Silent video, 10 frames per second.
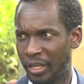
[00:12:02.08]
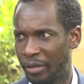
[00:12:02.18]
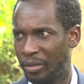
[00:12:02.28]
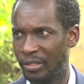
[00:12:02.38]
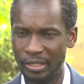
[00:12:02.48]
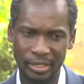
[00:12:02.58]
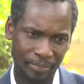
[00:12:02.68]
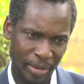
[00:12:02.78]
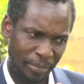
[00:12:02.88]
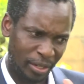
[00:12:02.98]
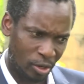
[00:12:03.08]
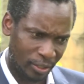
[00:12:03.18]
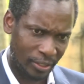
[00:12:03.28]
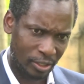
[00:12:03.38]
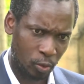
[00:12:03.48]
ABCD. Maybe
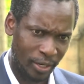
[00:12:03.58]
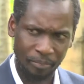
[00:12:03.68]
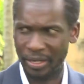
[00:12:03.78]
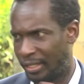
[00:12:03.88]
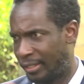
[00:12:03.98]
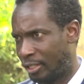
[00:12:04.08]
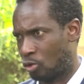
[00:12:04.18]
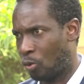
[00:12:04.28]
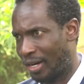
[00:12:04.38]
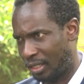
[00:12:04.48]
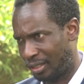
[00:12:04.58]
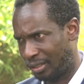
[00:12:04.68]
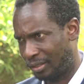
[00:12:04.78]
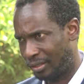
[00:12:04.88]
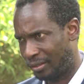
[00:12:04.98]
not this one, but this one,
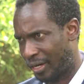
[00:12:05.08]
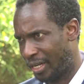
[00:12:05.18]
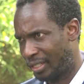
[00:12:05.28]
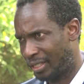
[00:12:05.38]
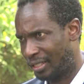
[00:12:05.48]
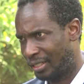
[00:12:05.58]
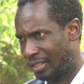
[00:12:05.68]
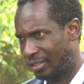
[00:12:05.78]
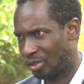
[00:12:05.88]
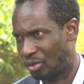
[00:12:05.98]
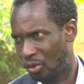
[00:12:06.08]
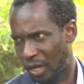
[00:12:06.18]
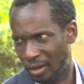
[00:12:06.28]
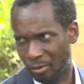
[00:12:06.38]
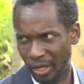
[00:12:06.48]
right? So you
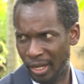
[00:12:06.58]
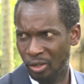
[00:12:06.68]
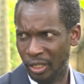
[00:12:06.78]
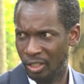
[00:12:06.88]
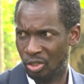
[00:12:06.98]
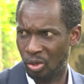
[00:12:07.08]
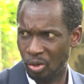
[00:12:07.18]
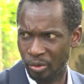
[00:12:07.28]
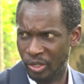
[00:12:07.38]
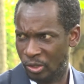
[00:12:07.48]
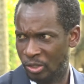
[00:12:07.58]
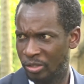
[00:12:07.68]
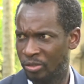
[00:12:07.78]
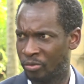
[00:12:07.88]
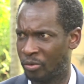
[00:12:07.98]
reallocate your
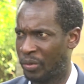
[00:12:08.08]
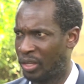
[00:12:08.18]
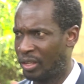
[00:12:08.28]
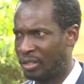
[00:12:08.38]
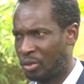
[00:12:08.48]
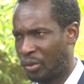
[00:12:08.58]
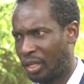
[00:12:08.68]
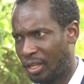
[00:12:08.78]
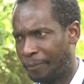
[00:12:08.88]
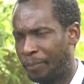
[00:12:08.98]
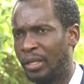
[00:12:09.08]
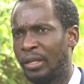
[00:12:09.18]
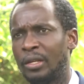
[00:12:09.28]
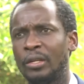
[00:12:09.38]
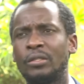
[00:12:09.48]
resources from here to here.
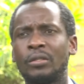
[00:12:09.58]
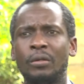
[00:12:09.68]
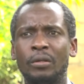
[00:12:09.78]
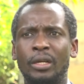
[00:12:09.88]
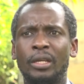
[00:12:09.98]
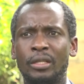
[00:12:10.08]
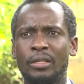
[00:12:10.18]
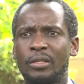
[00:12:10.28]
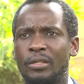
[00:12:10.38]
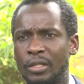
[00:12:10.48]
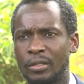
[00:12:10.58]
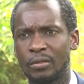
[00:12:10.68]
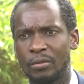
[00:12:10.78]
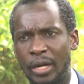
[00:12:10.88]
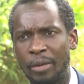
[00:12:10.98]
So it's just
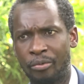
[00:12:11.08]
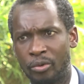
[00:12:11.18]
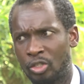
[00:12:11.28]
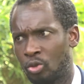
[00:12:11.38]
to approach